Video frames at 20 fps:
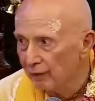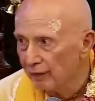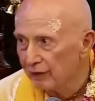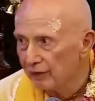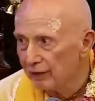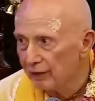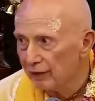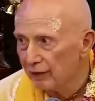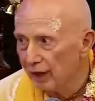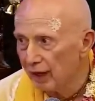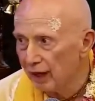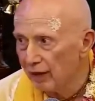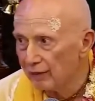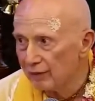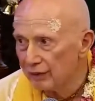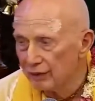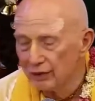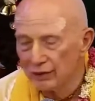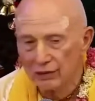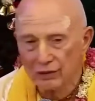Material
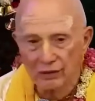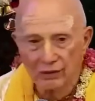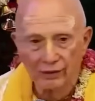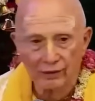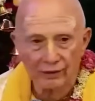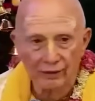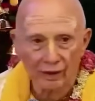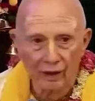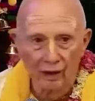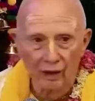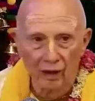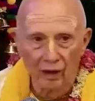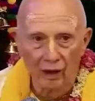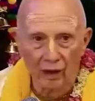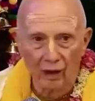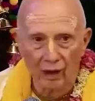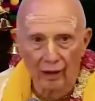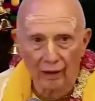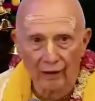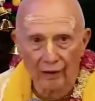objects
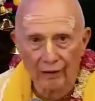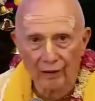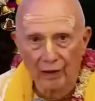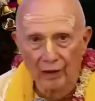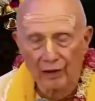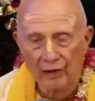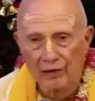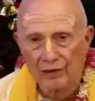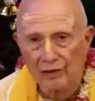are